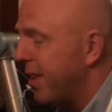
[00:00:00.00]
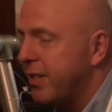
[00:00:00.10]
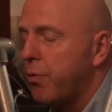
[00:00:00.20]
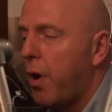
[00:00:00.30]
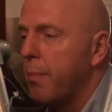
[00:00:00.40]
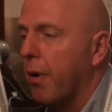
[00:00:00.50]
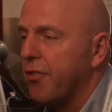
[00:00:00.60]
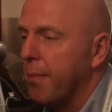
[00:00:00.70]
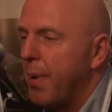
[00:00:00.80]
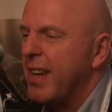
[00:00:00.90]
these are
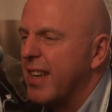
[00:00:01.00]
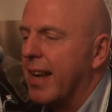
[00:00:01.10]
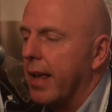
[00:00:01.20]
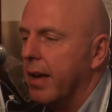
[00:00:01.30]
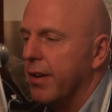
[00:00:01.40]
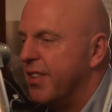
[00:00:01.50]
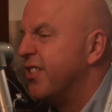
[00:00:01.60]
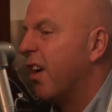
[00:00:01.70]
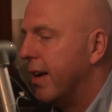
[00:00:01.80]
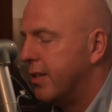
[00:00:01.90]
robots that basically are
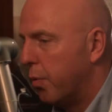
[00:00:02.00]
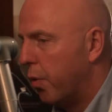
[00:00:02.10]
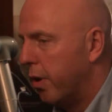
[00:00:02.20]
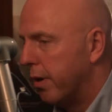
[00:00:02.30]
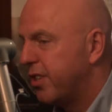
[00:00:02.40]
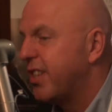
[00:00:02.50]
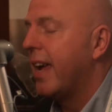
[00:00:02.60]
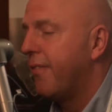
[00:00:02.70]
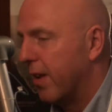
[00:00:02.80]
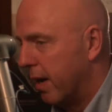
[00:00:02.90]
designed to work
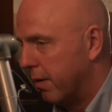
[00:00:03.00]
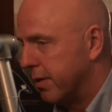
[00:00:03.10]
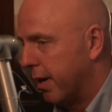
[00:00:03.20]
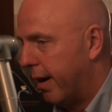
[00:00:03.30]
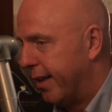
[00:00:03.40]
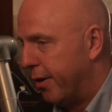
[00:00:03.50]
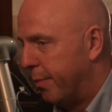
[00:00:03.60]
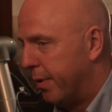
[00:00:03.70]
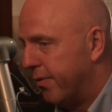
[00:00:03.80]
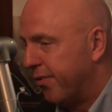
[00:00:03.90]
safely alongside
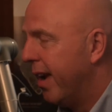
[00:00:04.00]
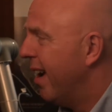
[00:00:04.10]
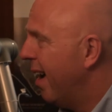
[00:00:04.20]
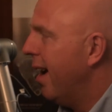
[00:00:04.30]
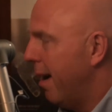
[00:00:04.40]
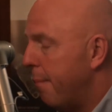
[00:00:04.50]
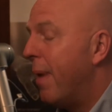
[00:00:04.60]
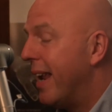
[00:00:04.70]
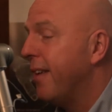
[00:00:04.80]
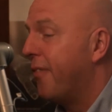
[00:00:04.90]
humans,
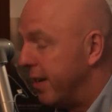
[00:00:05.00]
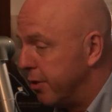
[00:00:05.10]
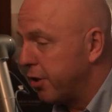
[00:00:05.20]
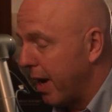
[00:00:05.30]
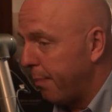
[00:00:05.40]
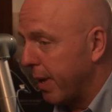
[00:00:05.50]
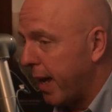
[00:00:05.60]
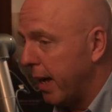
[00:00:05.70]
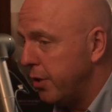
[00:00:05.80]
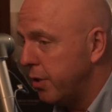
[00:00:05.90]
mainly for industrial
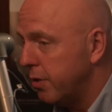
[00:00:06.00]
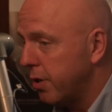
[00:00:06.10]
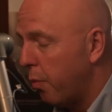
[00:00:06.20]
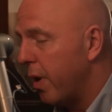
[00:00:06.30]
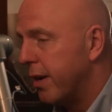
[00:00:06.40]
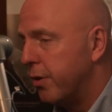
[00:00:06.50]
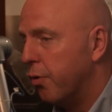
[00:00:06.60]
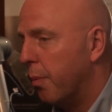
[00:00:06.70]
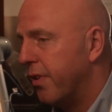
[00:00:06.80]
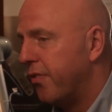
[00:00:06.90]
applications, so where you'd
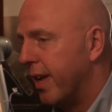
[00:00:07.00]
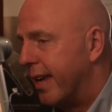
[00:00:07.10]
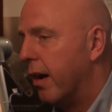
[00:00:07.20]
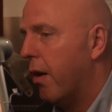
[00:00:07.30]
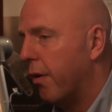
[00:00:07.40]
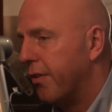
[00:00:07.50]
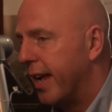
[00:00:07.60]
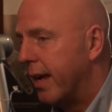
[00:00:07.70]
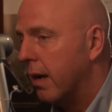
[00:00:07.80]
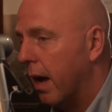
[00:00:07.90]
normally see
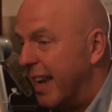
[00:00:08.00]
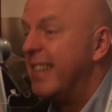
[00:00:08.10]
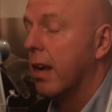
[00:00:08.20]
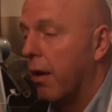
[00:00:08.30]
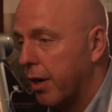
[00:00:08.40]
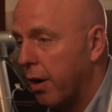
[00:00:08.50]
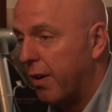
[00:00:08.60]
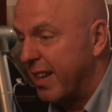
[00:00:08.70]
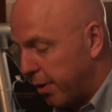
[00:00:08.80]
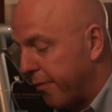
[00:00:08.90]
guarding and interlock
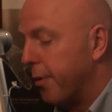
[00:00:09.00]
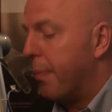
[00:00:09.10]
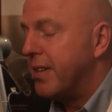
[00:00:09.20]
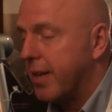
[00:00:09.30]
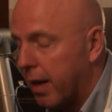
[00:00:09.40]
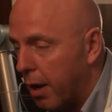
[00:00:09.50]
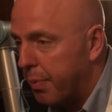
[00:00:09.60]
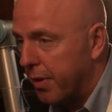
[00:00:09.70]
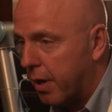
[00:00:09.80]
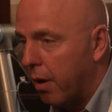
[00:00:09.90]
guarding, so if you basically
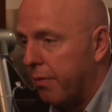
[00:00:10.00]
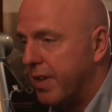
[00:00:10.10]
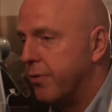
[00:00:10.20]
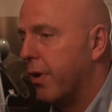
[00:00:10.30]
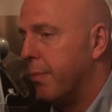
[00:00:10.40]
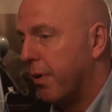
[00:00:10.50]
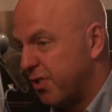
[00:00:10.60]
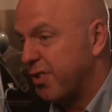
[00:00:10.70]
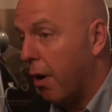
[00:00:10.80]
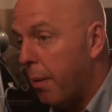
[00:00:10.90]
open the guard, these robots
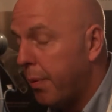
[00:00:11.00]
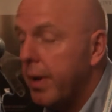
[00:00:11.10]
stop,